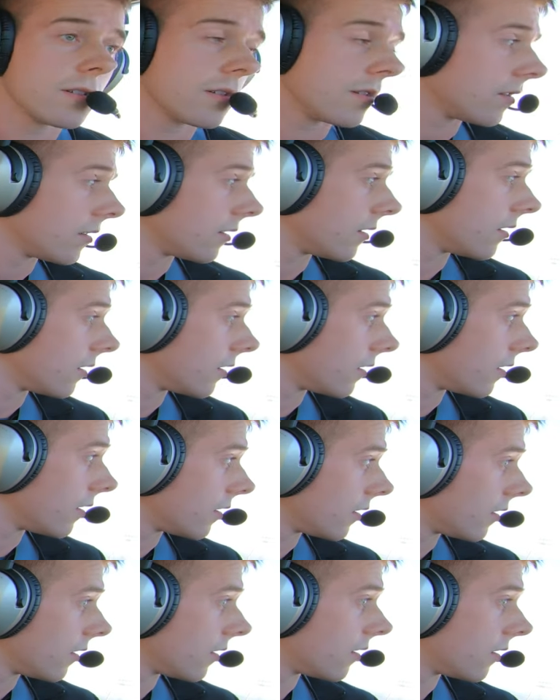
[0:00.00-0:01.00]
runway
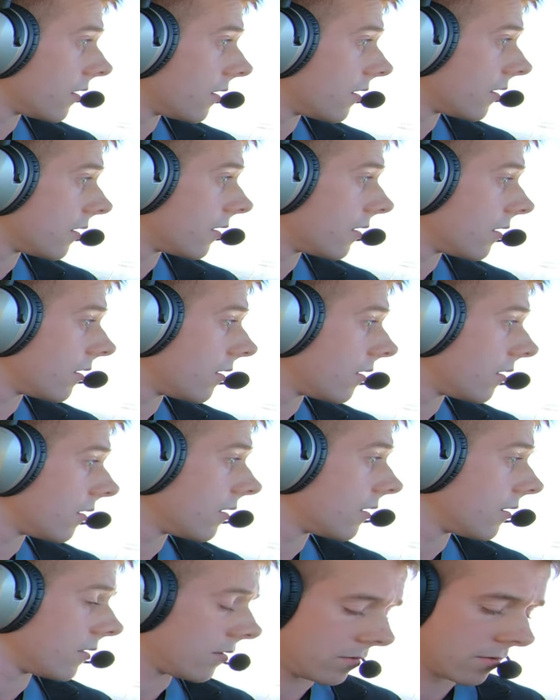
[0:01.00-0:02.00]
uh, 2, number 2,
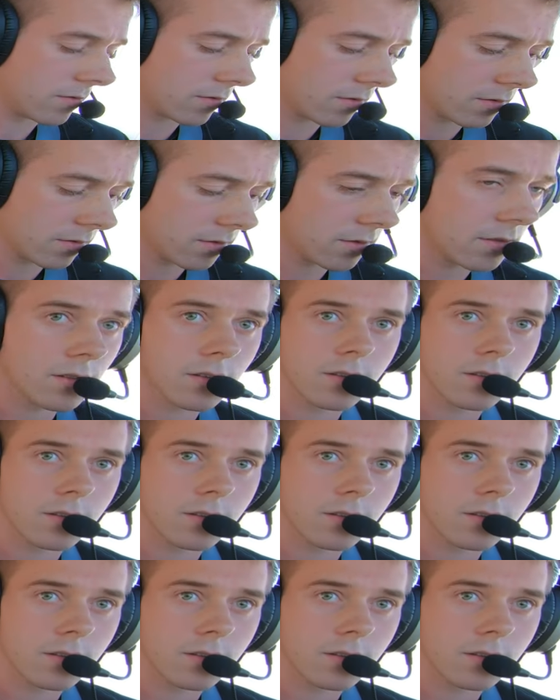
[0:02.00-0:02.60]
cliff the option.